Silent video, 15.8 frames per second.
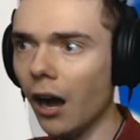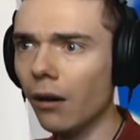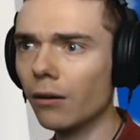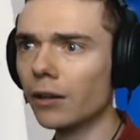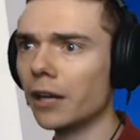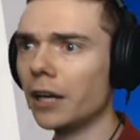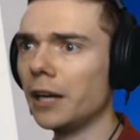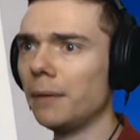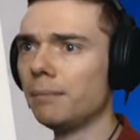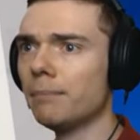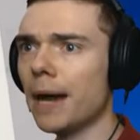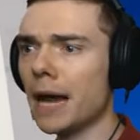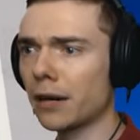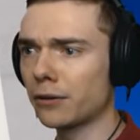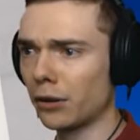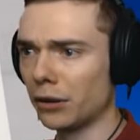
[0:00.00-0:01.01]
Holy
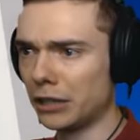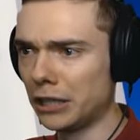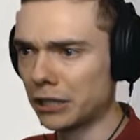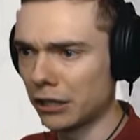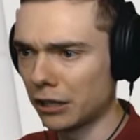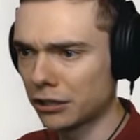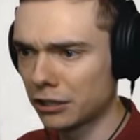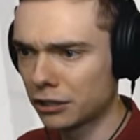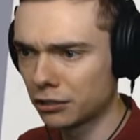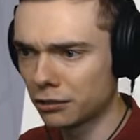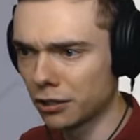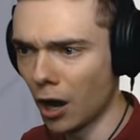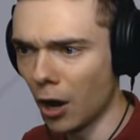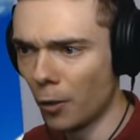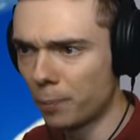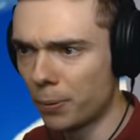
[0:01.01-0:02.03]
mackerel, these are
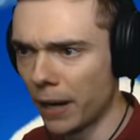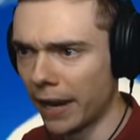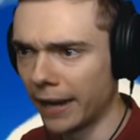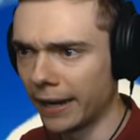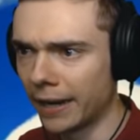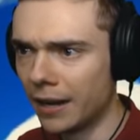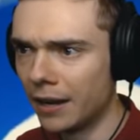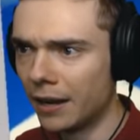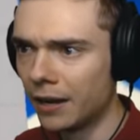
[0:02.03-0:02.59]
so big.